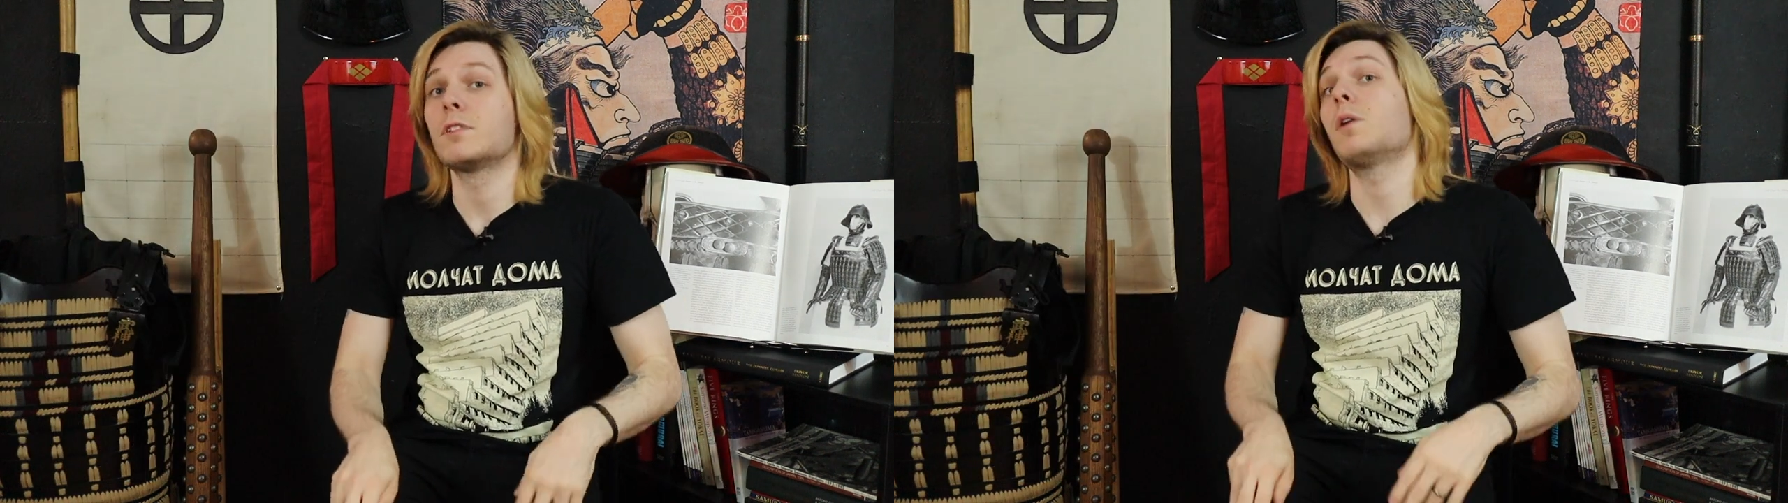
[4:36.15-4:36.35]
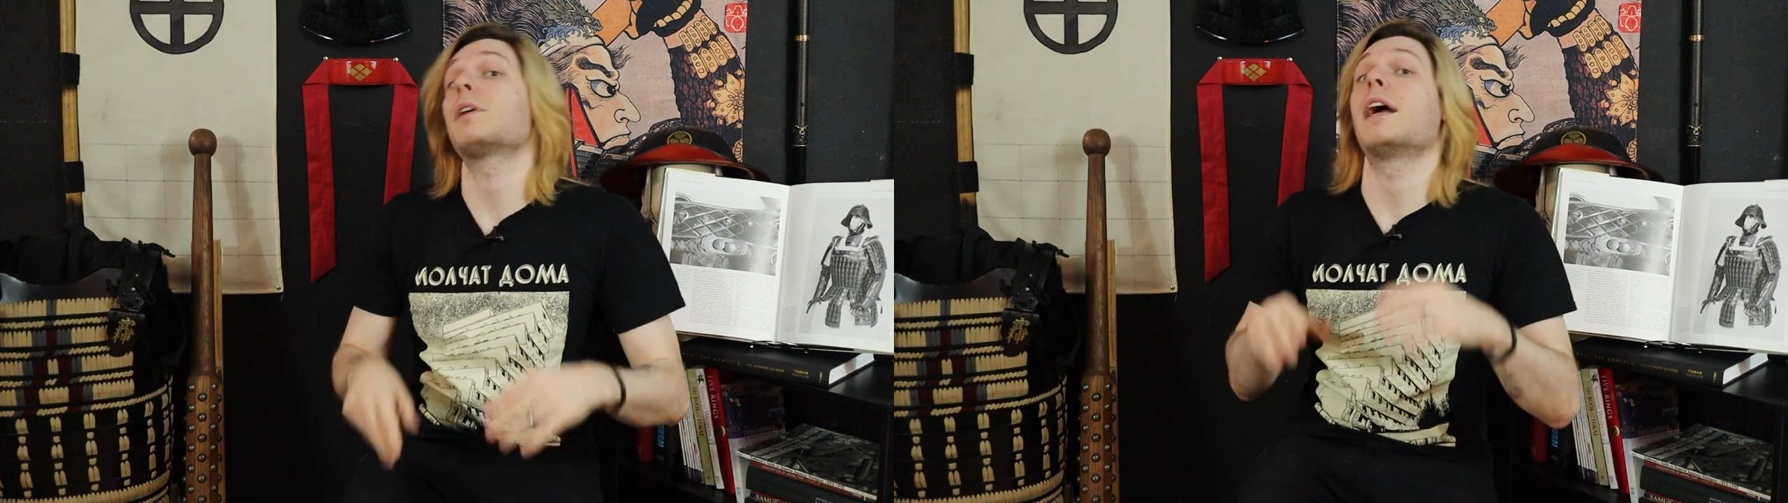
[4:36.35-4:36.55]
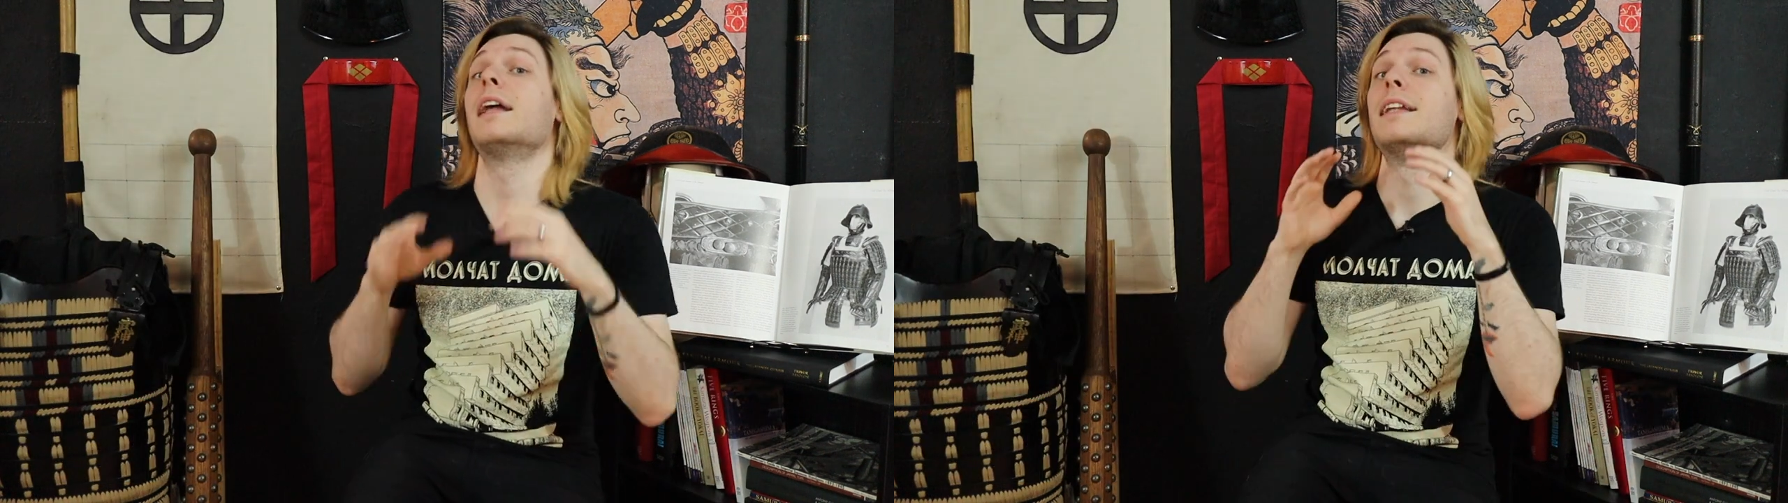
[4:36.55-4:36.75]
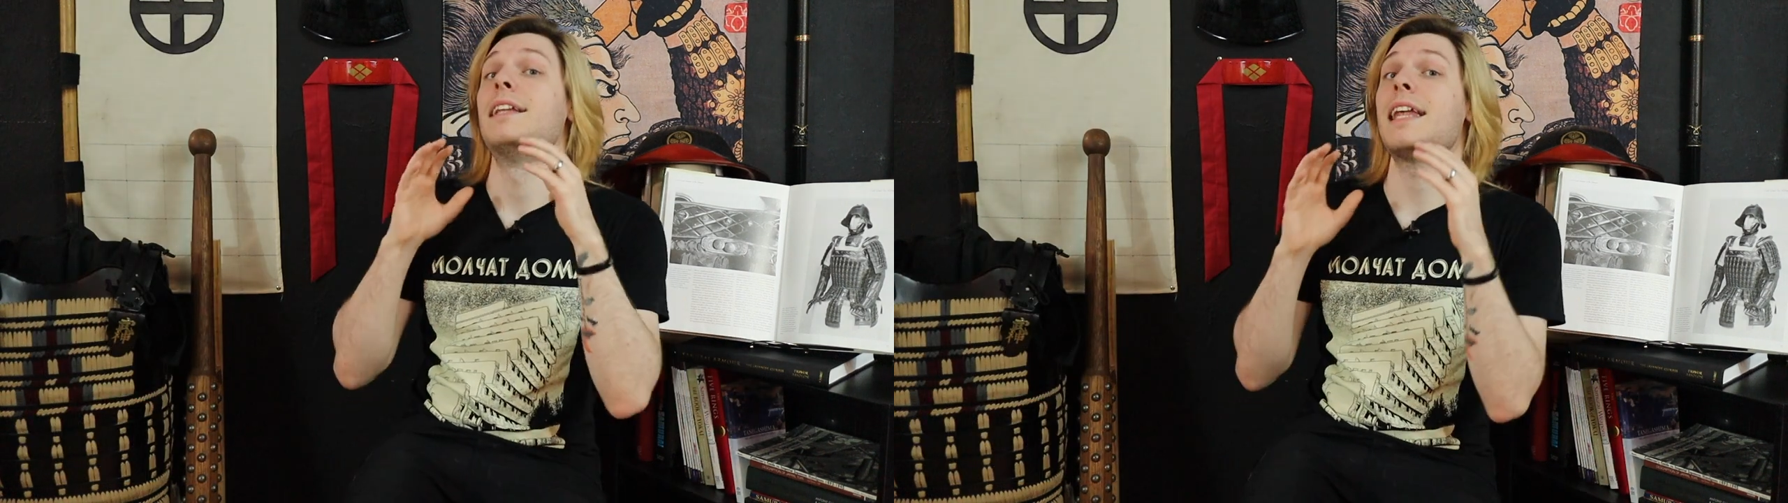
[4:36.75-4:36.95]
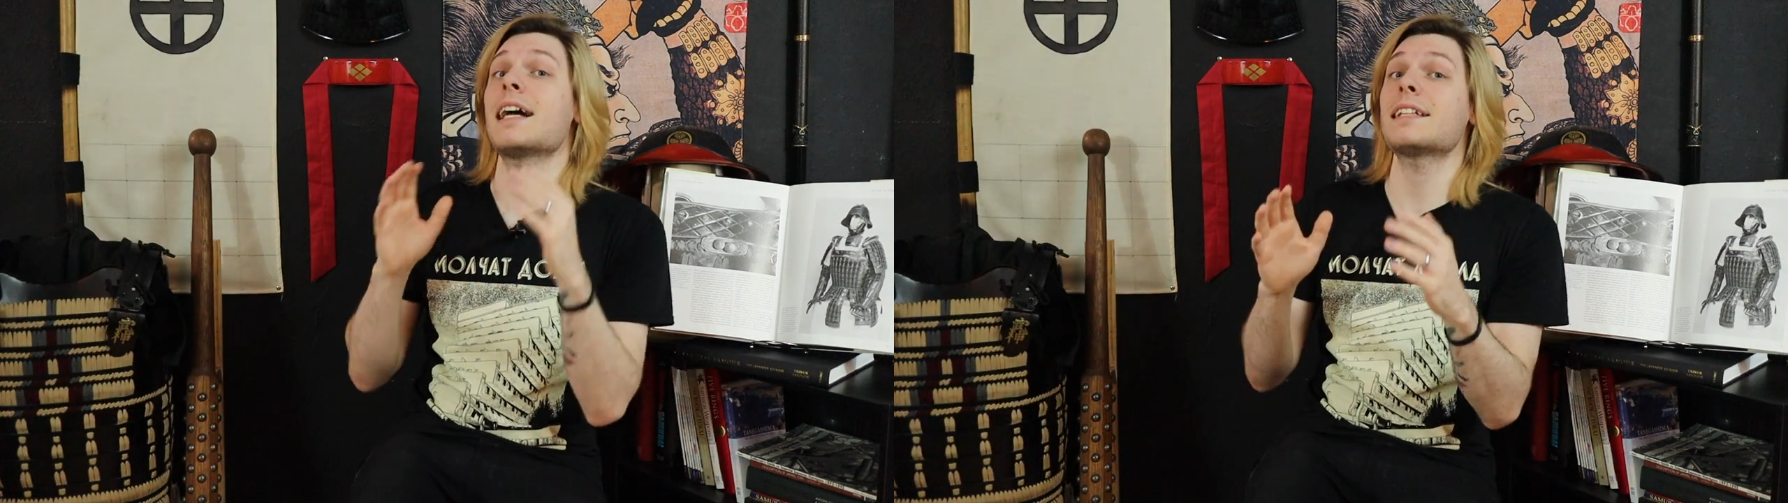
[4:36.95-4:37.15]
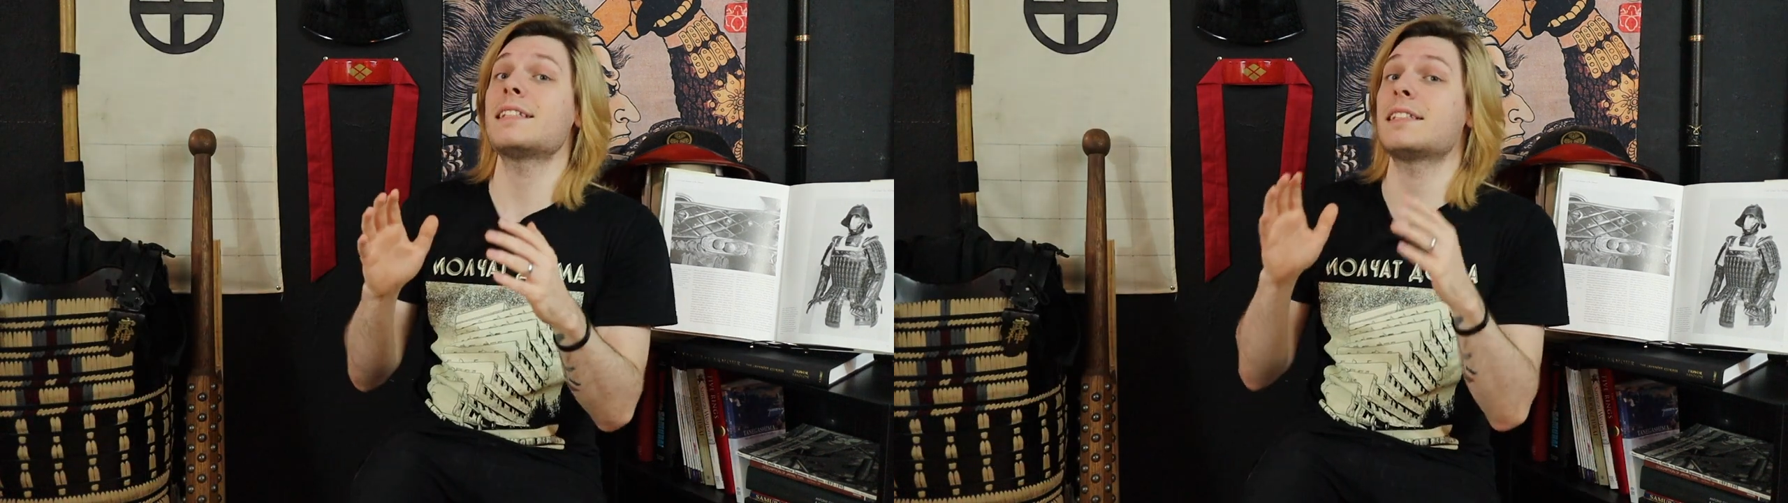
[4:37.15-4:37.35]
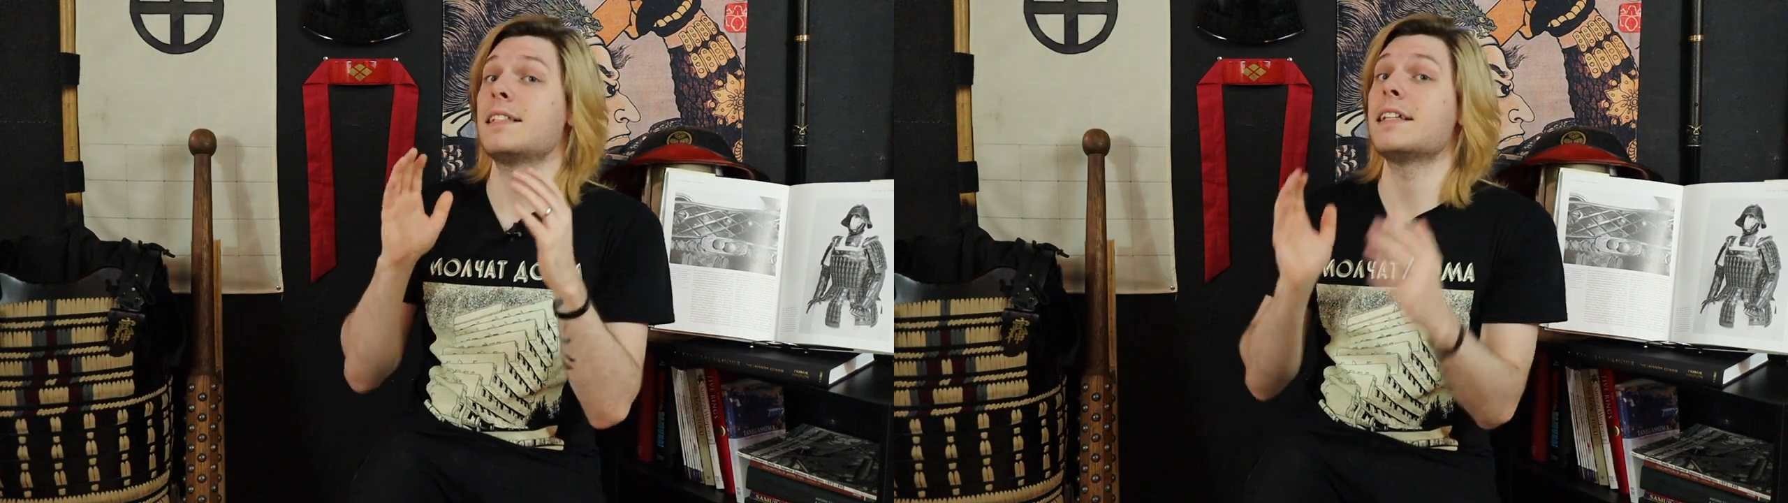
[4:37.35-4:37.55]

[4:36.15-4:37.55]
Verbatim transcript: Okay, next is